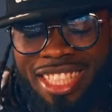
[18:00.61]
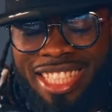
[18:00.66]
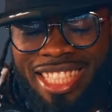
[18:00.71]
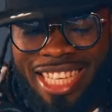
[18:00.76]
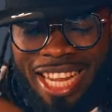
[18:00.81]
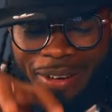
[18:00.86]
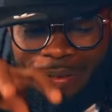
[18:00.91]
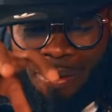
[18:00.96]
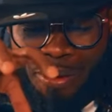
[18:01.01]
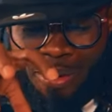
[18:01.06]
the
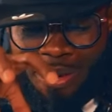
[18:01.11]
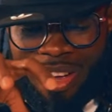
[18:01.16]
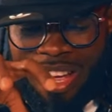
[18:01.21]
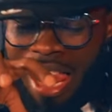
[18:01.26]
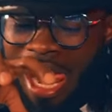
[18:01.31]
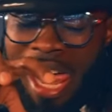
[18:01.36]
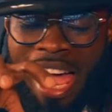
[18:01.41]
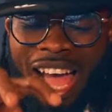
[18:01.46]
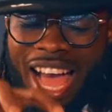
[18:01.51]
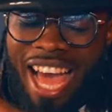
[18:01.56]
devil.
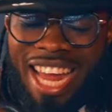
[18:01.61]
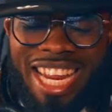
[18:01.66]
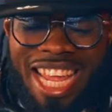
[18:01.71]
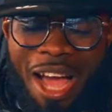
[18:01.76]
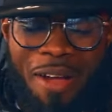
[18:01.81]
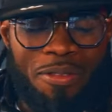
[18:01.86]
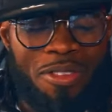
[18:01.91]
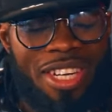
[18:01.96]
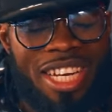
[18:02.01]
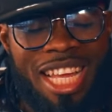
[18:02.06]
Yeah. I didn't
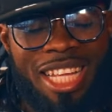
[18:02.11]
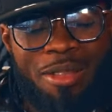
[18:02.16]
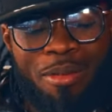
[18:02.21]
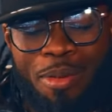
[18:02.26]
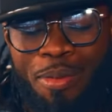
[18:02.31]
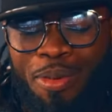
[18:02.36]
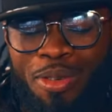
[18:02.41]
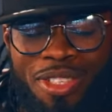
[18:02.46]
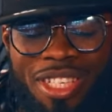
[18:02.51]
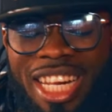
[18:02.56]
have to let
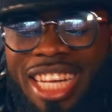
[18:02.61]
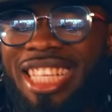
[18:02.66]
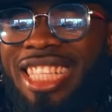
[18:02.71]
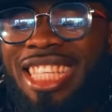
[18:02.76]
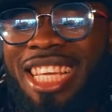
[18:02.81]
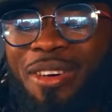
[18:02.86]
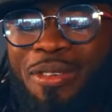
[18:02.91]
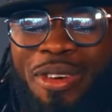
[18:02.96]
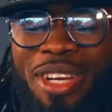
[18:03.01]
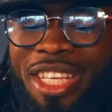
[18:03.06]
people know that the
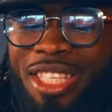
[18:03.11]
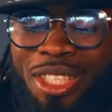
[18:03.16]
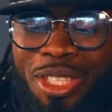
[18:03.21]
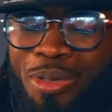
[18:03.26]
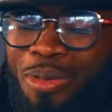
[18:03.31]
devil is